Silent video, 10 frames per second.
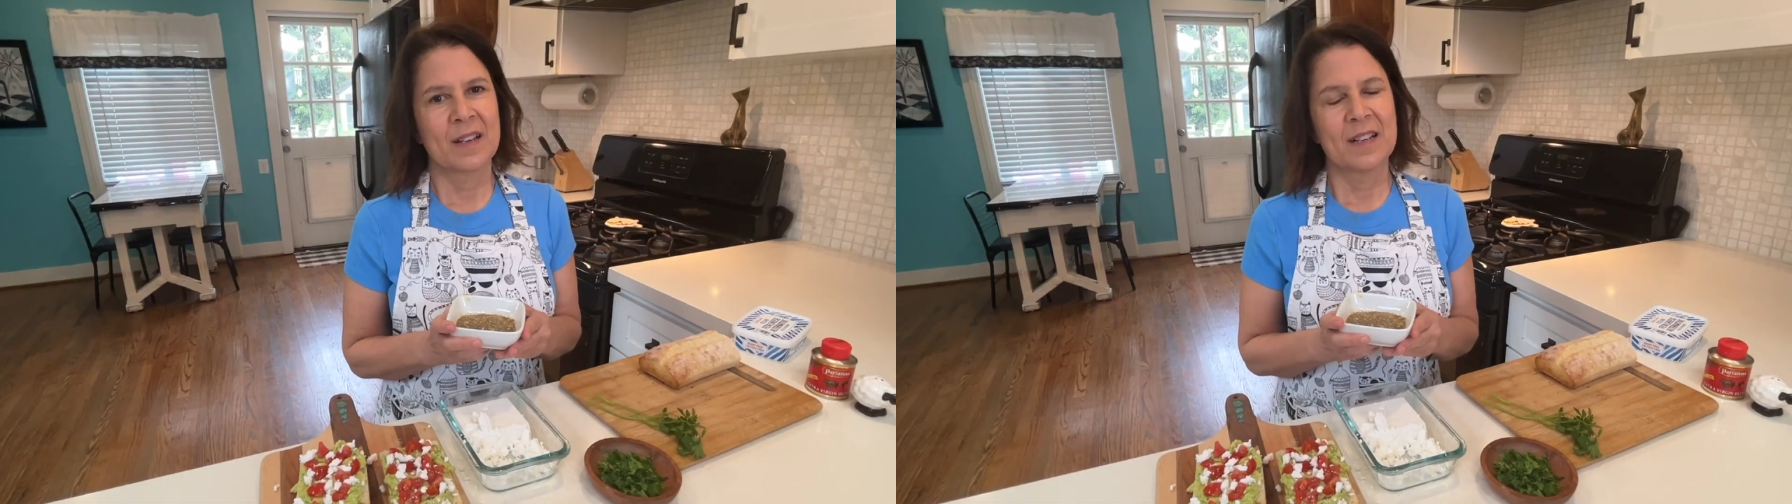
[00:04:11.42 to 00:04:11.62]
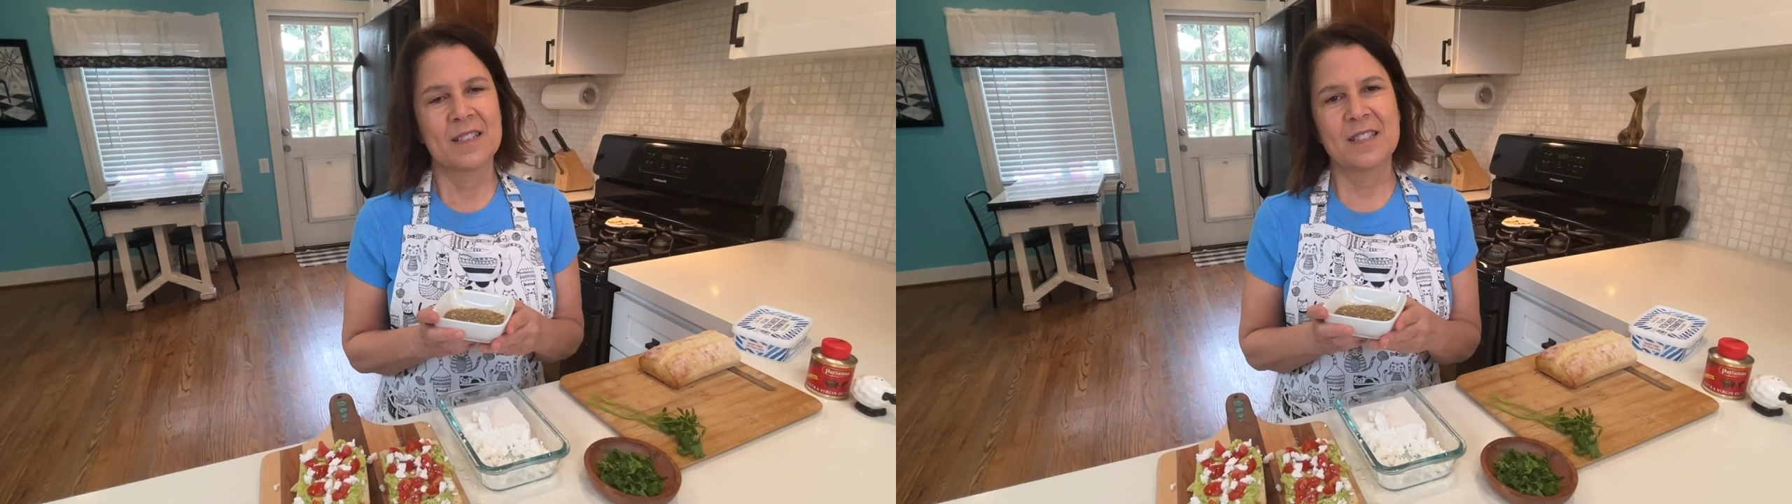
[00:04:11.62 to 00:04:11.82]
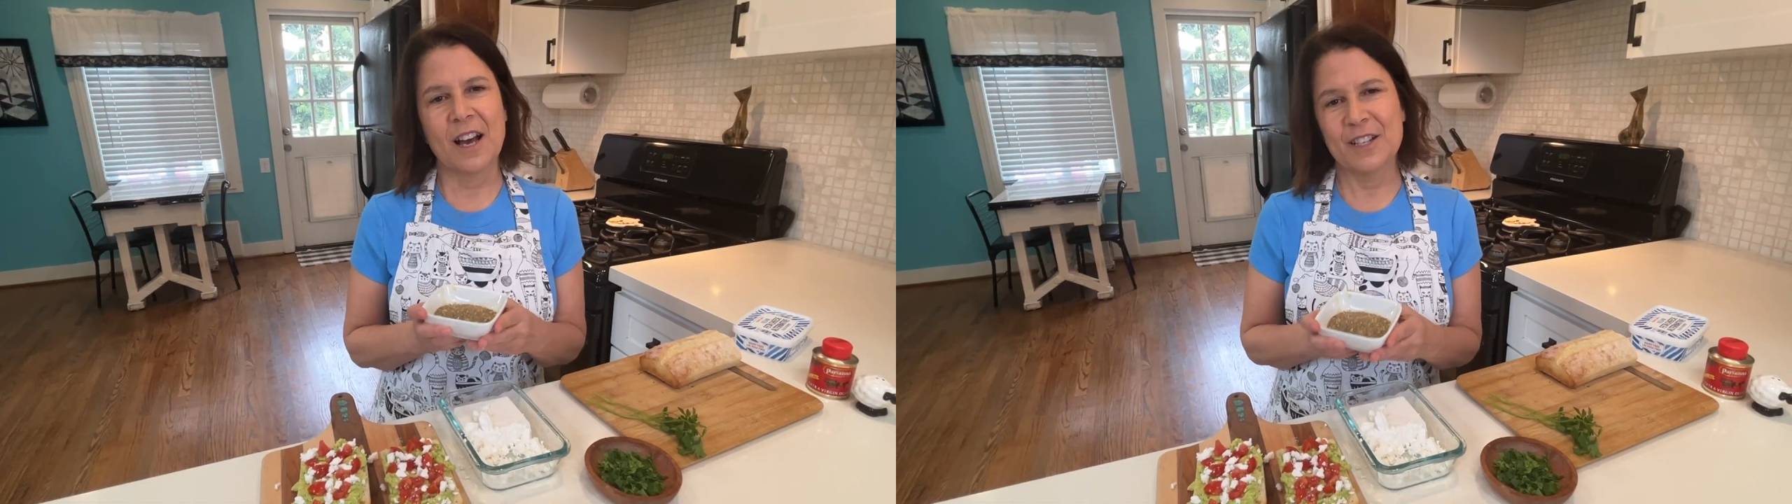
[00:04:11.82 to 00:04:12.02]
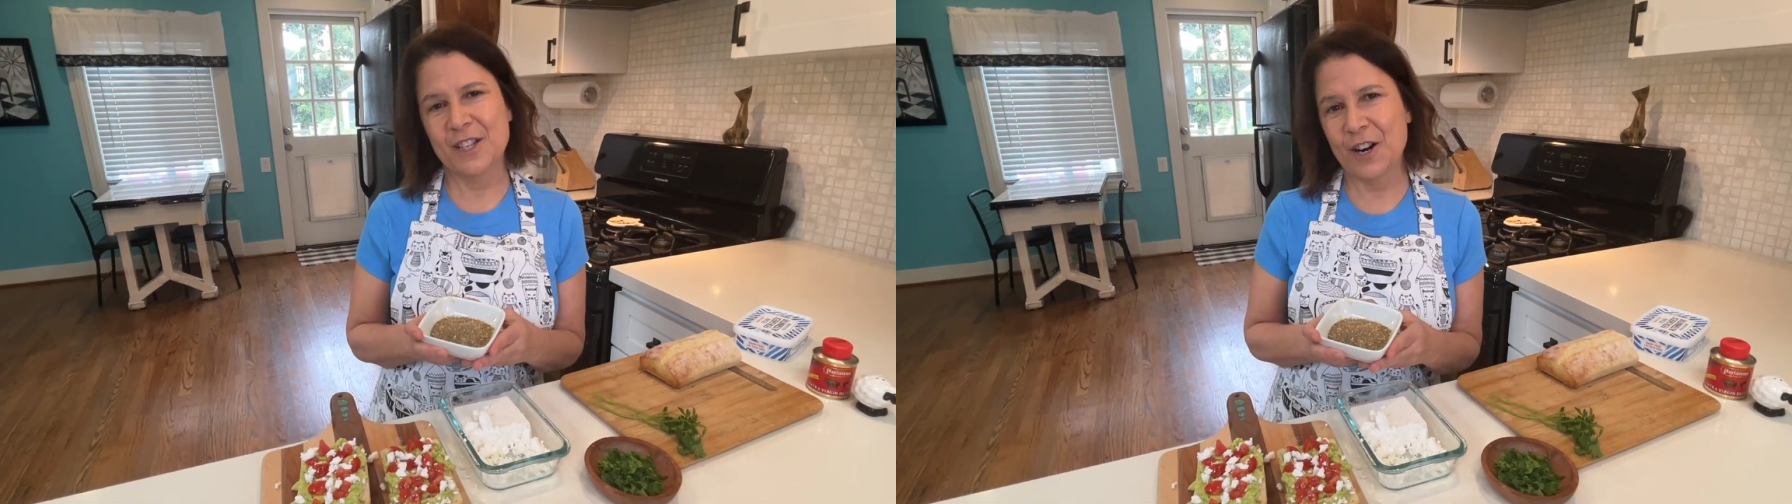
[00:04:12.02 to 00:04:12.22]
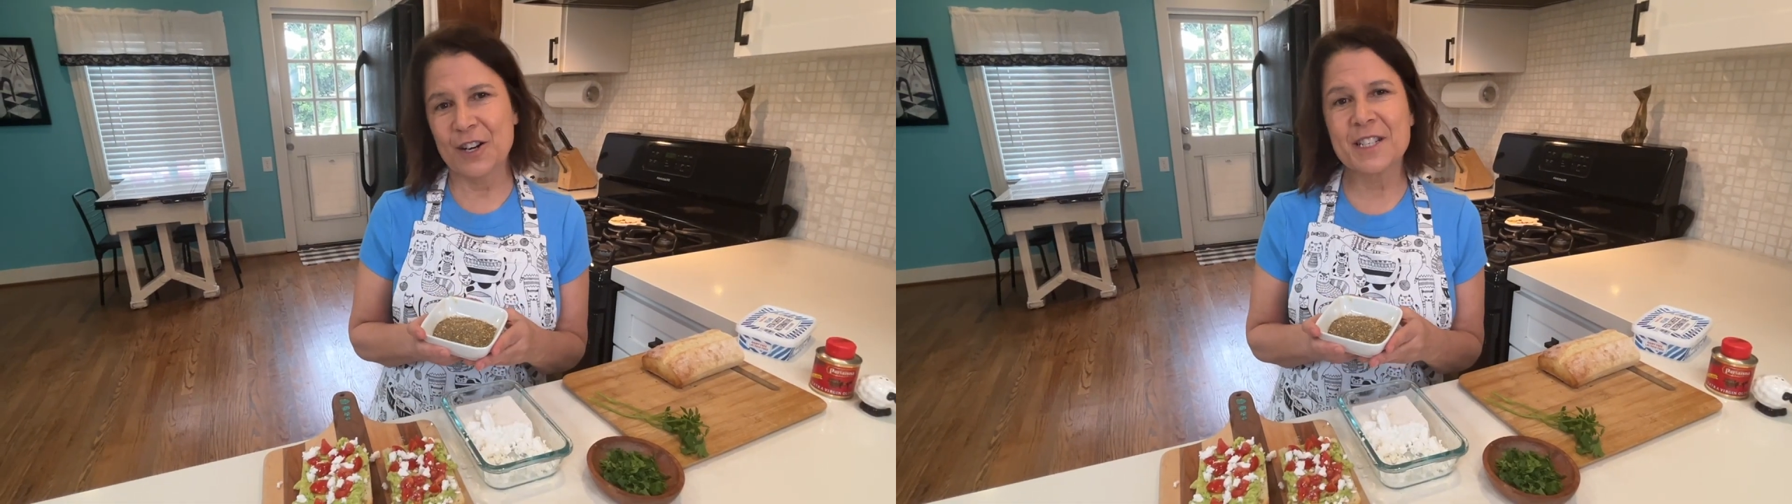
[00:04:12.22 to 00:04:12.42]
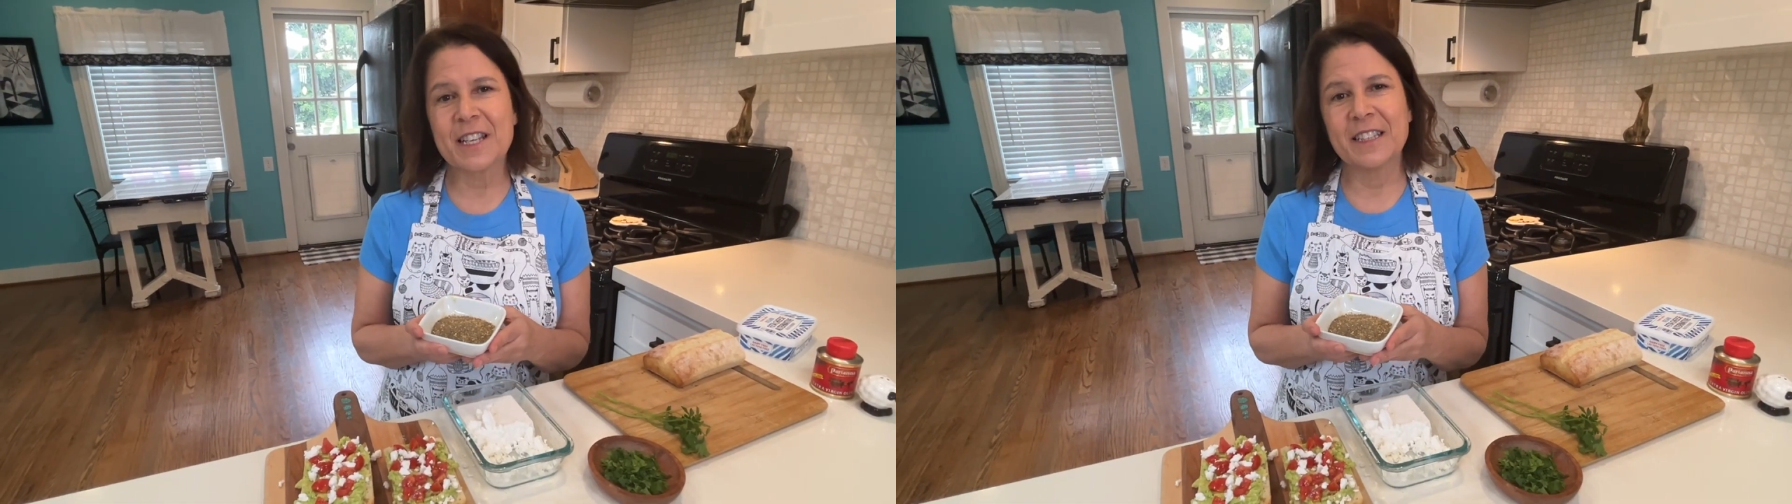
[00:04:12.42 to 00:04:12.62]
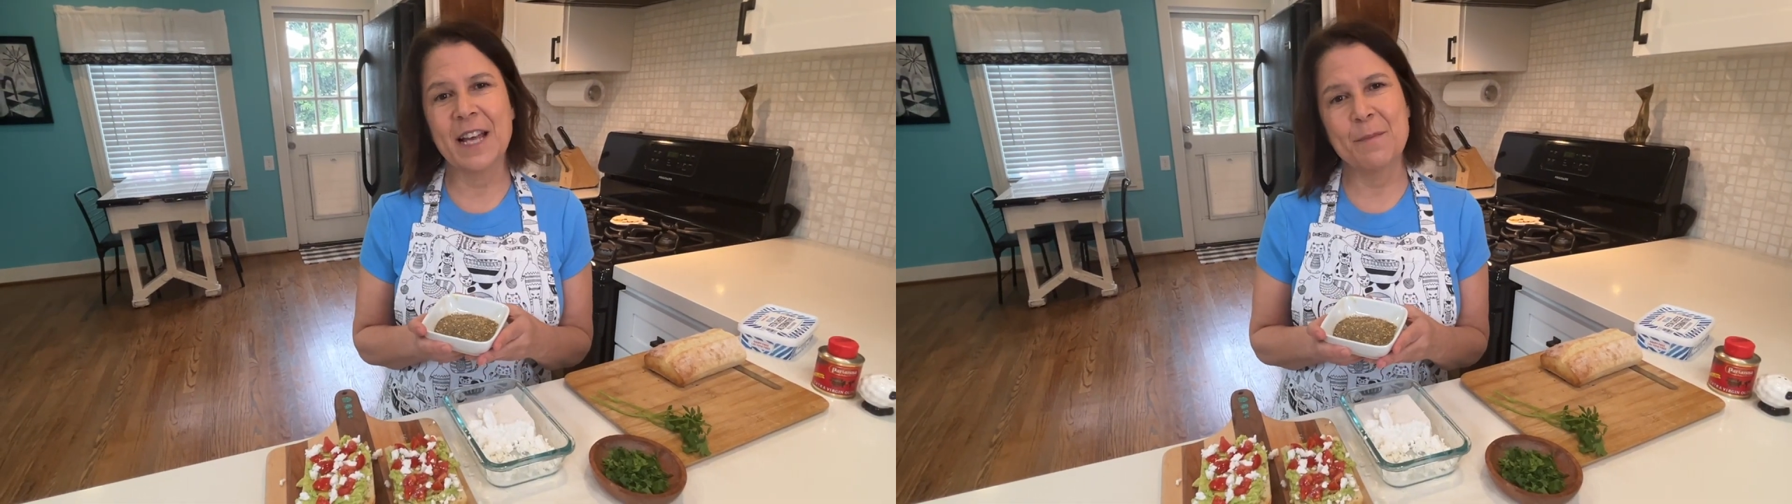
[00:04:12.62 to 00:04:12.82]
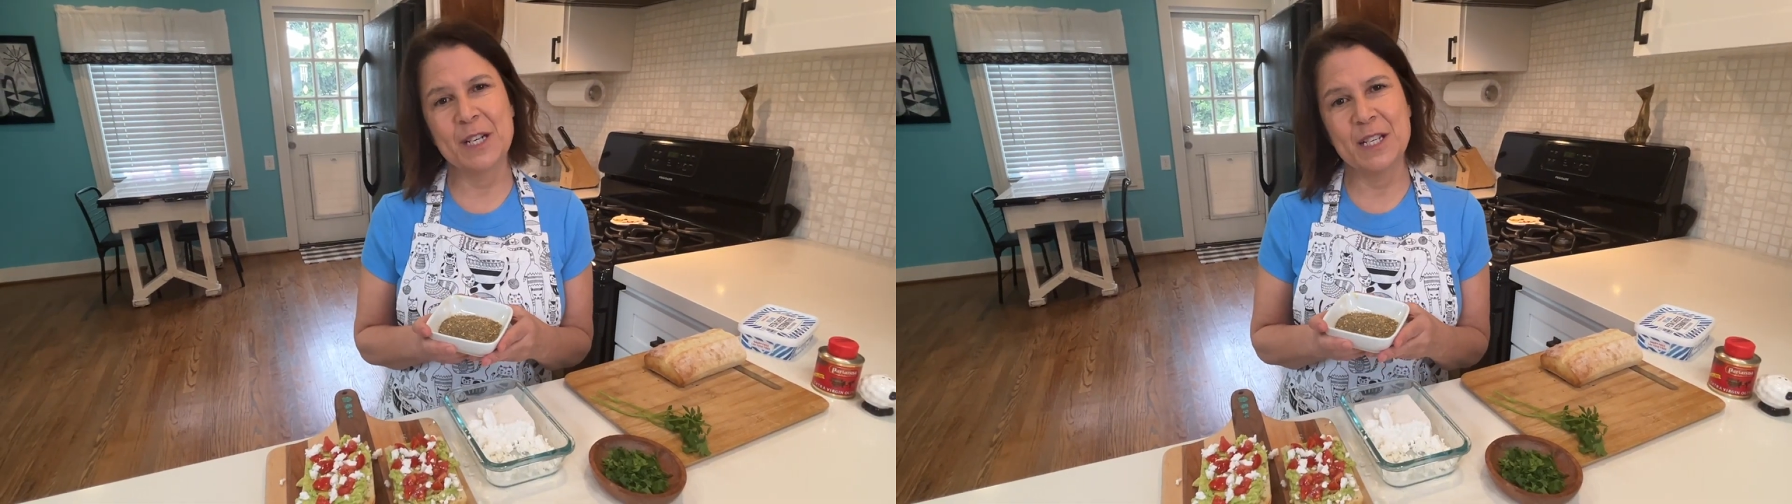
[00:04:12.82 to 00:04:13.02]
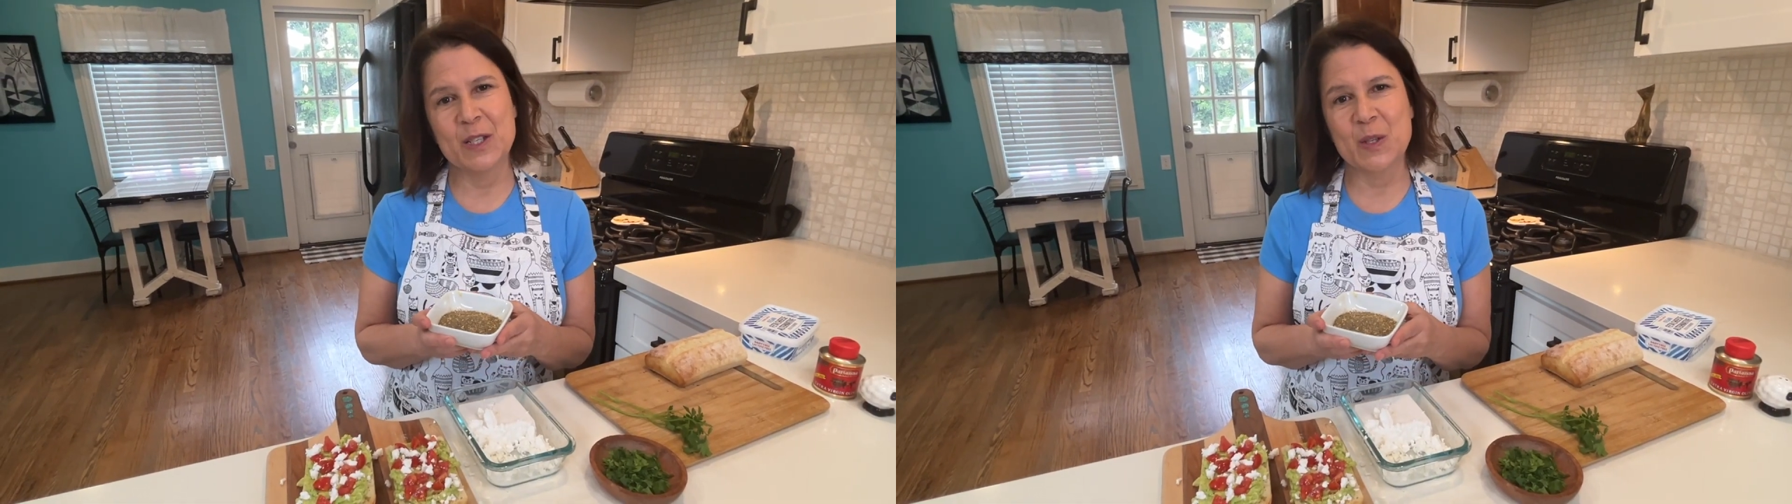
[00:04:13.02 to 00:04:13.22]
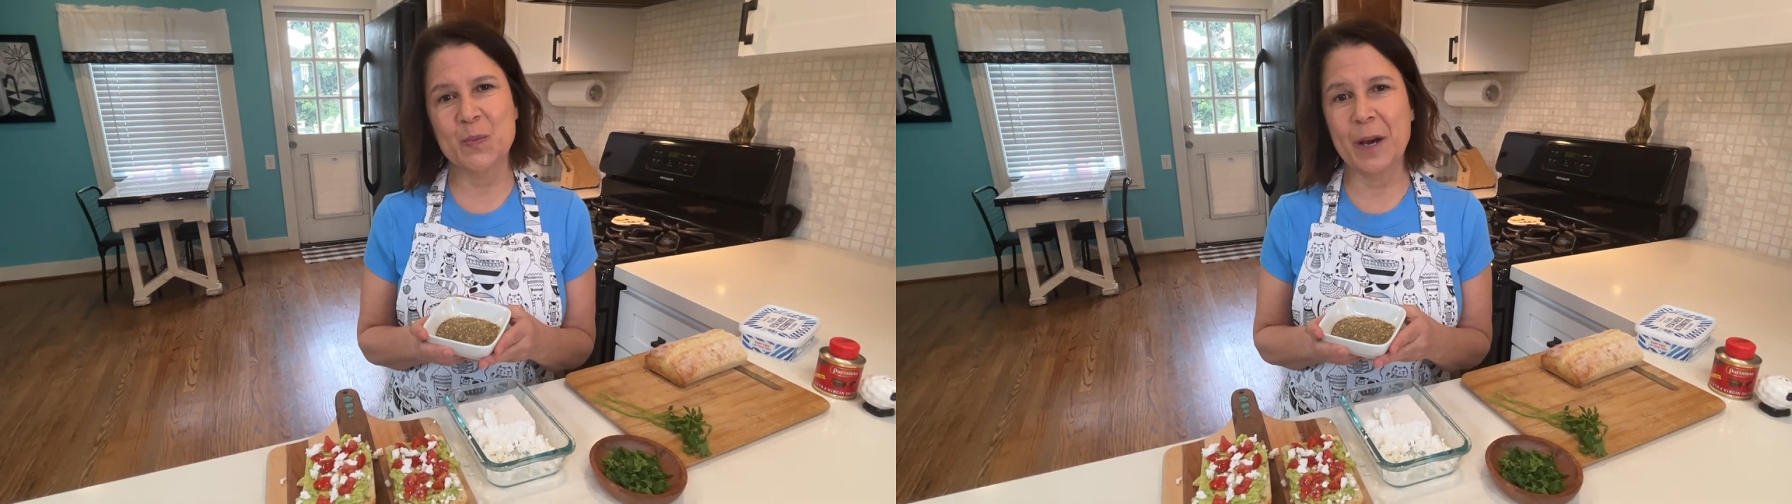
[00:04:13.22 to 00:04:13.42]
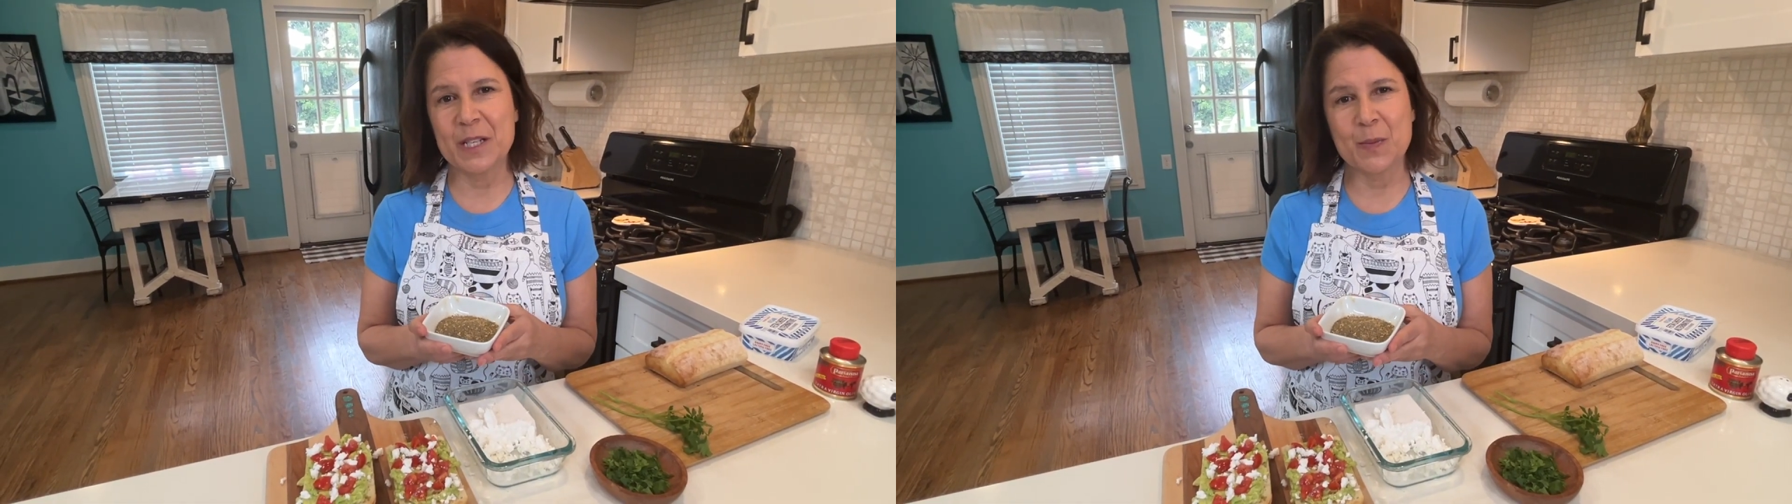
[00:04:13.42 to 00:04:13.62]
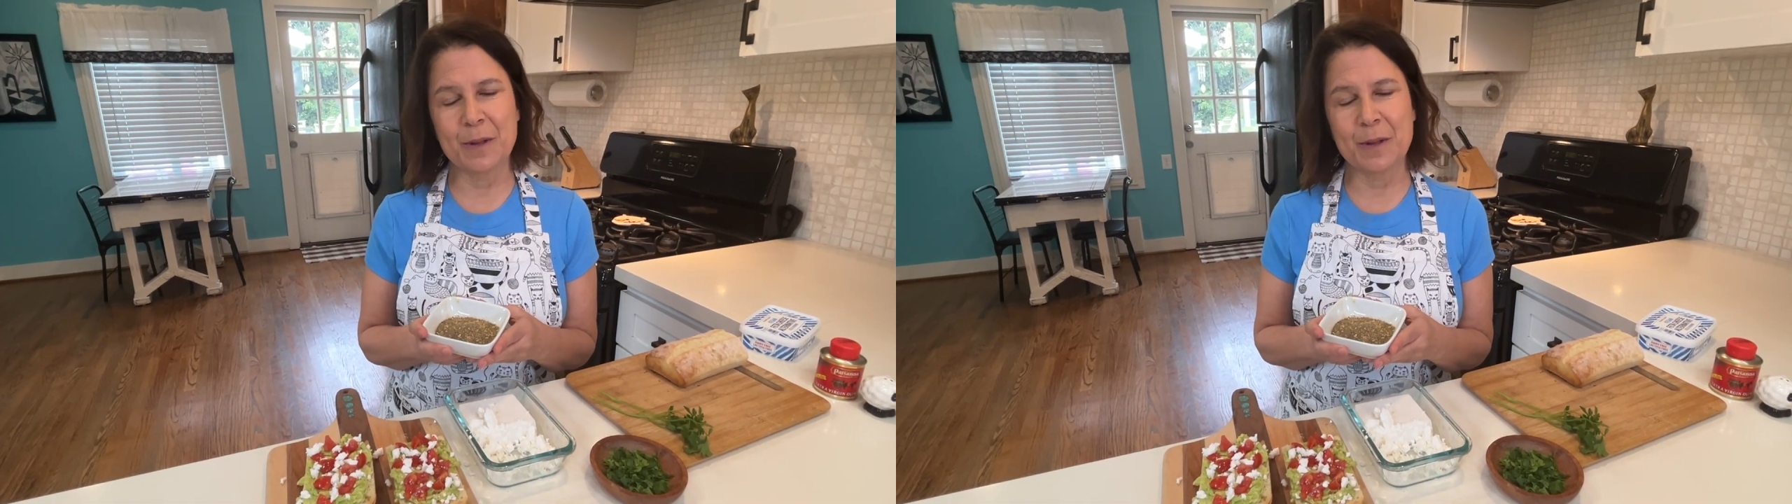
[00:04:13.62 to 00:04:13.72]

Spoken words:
Zaatar is a Lebanese spice